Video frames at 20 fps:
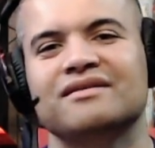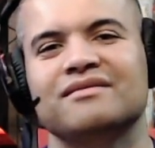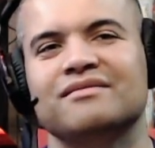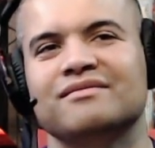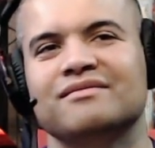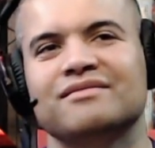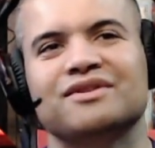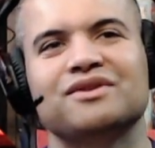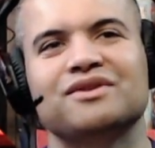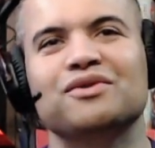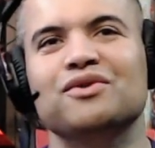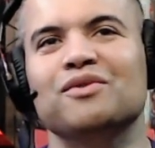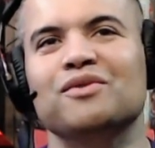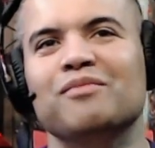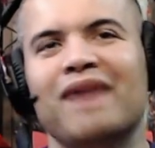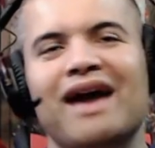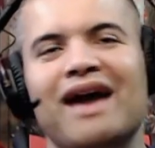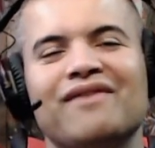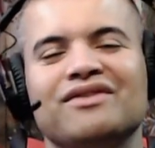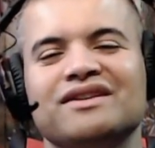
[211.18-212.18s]
Cool
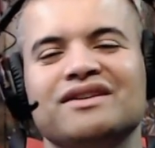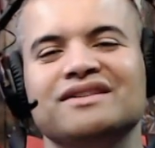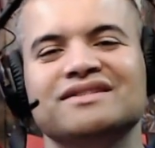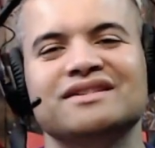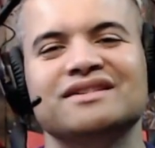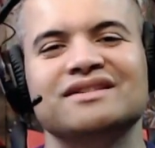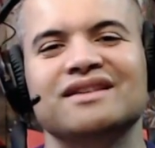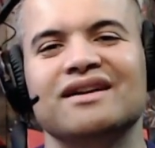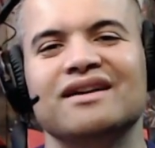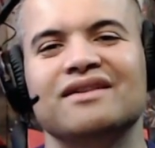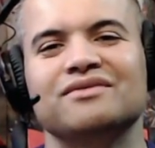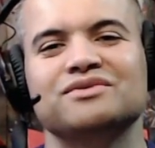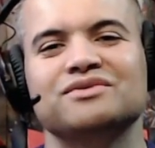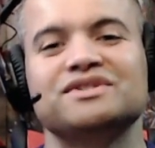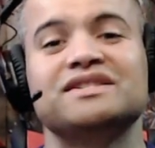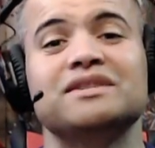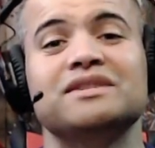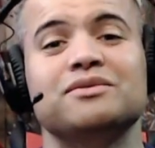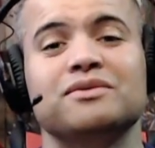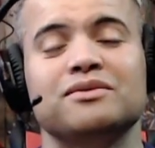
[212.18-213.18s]
Maverick is in there. We'll
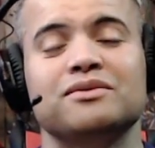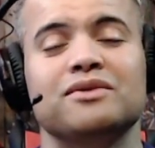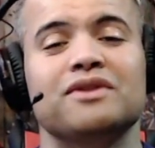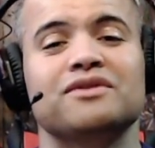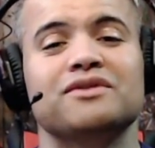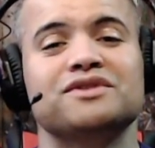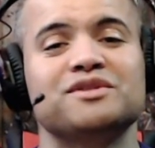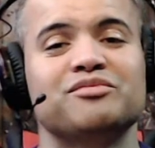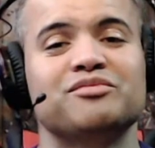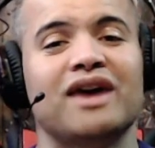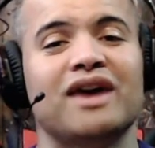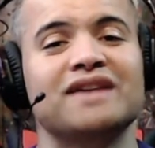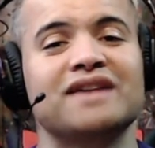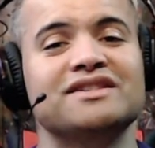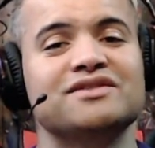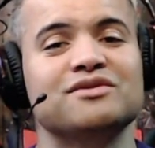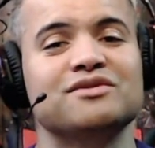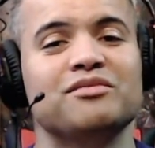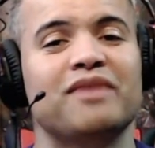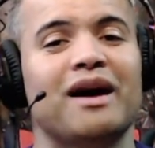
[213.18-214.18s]
see what, who other surprises
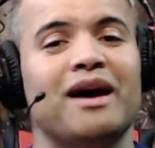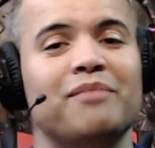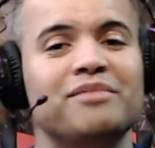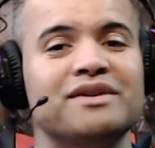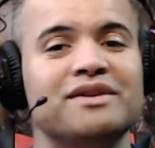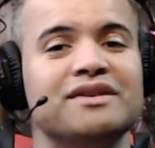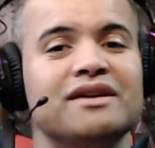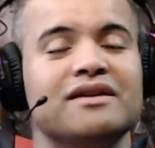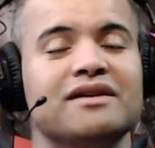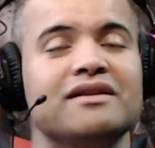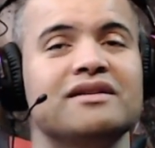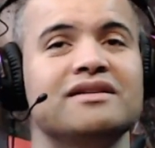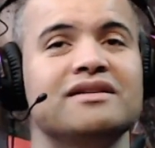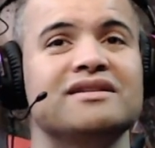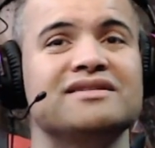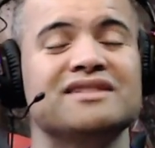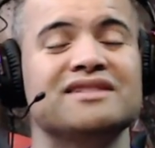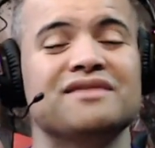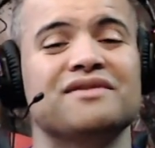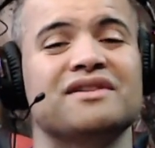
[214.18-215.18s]
will pop in there.
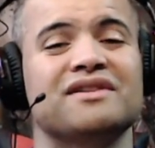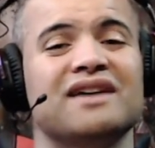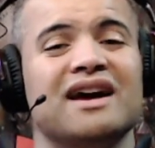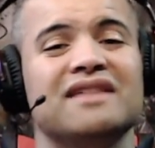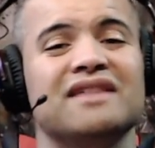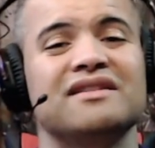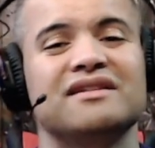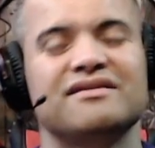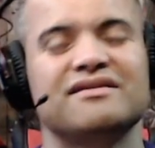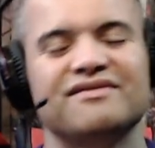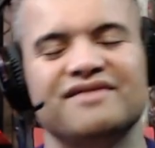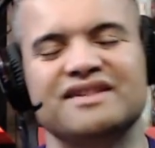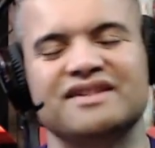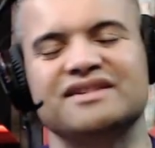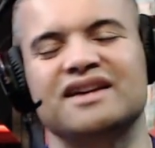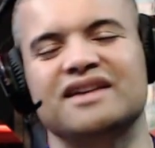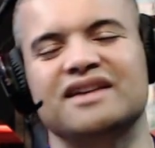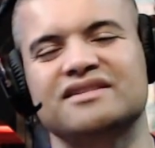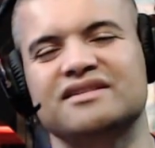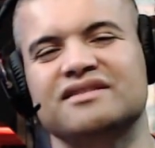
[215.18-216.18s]
Jennifer Connelly,
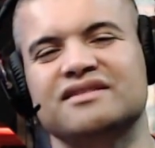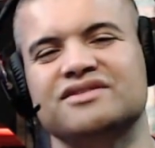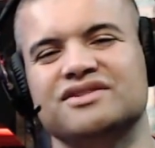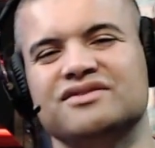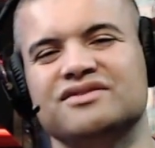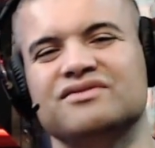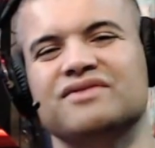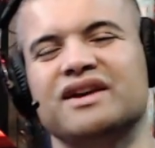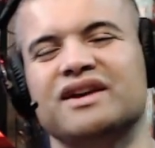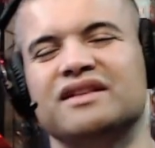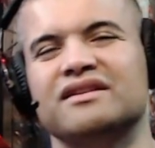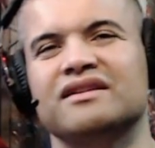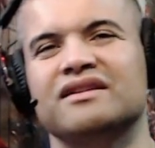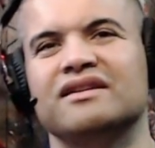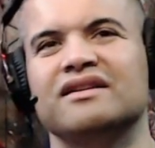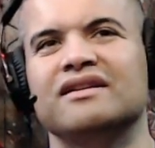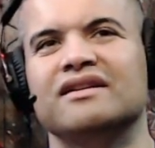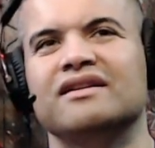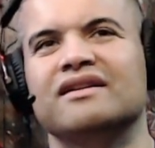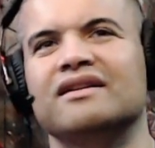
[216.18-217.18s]
fantastic. She's great.
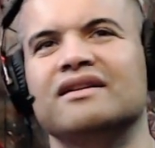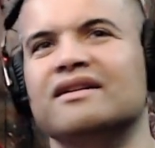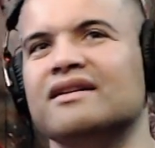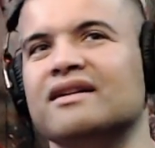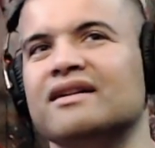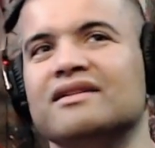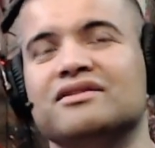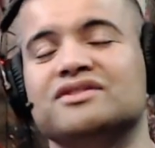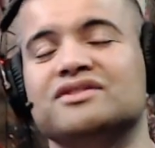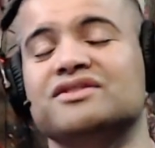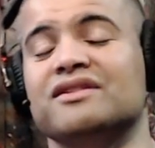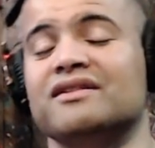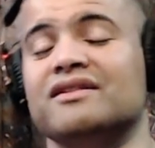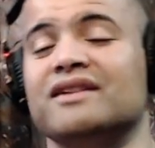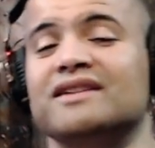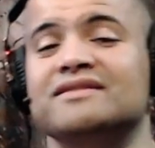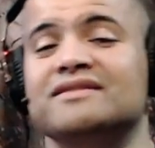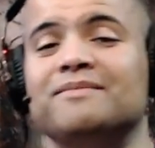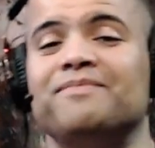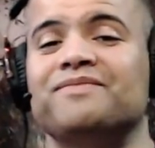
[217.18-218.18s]
Uh, looks good,
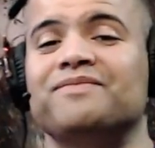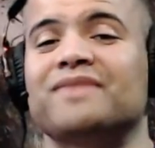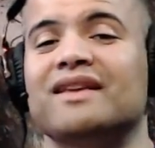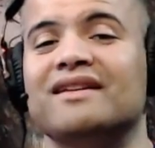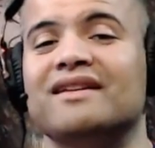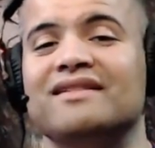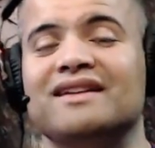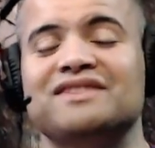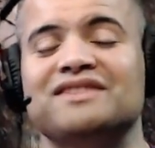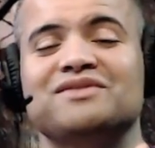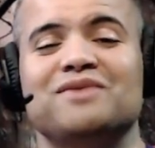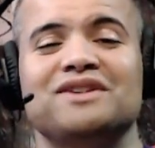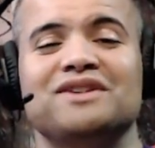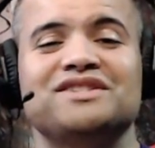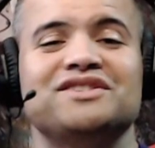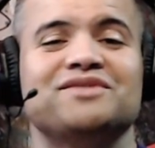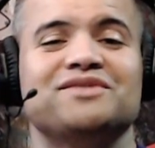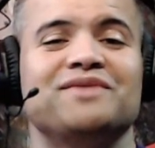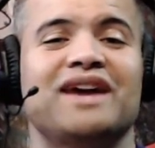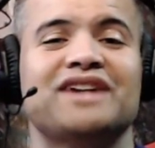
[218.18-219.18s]
guys. Thanks for watching
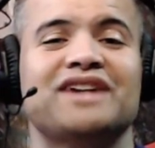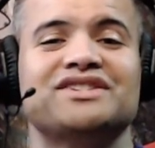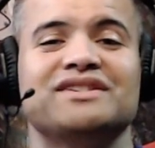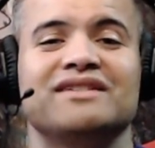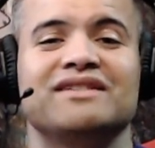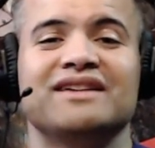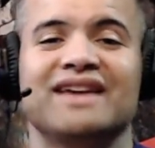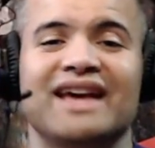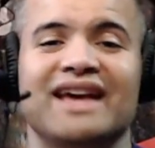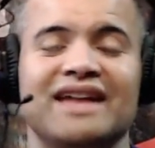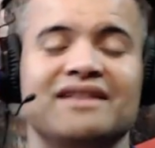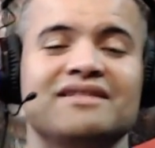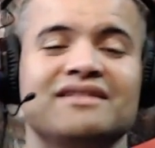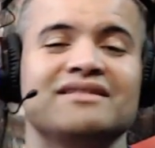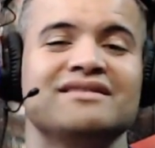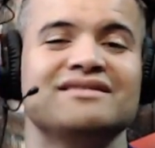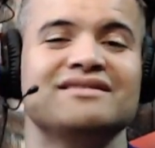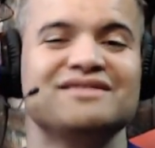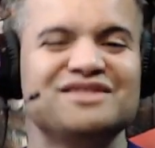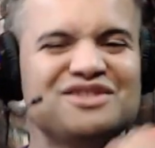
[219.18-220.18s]
this reaction. Again,
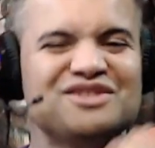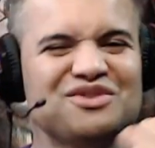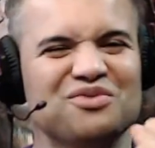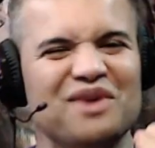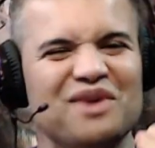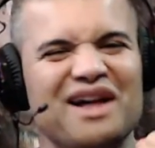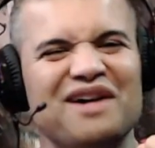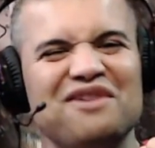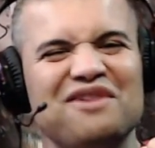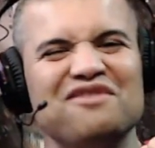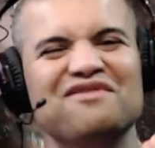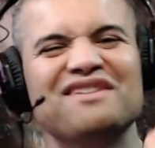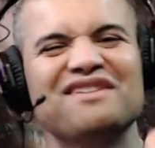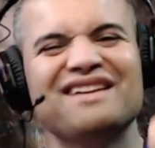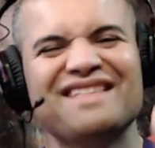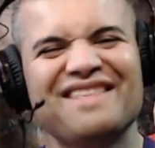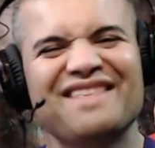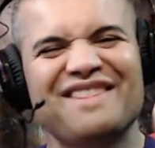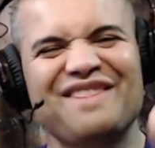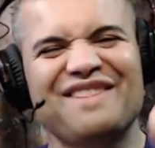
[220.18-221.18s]

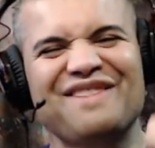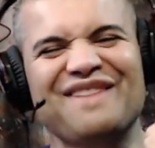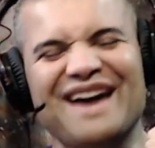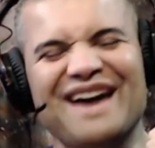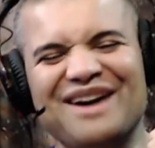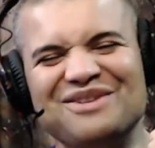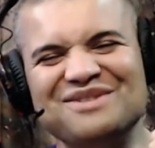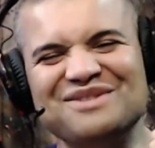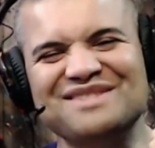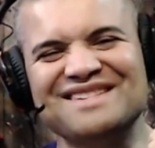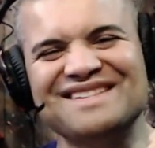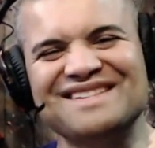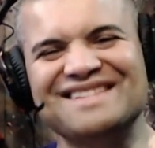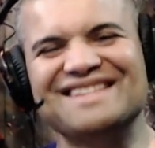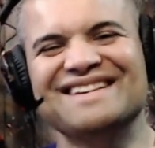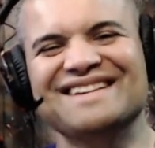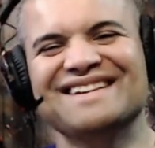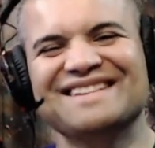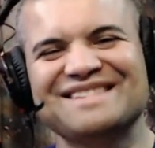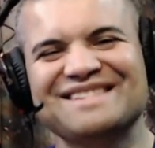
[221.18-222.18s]
12,000
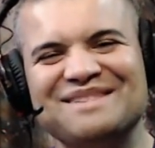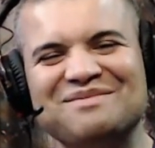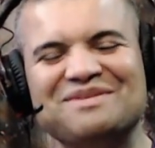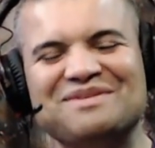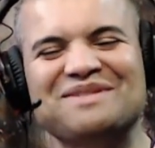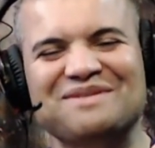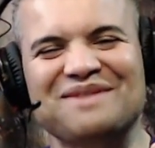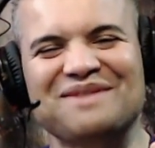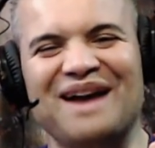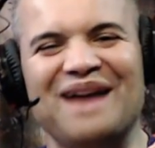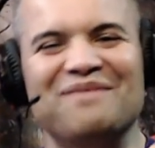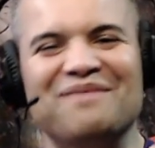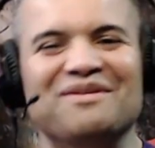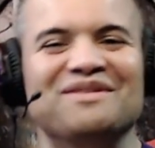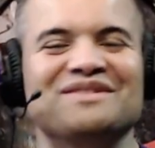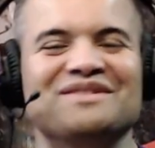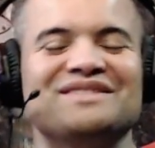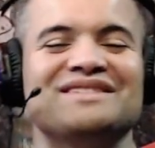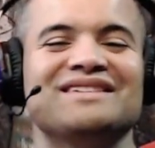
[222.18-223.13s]
subscribers.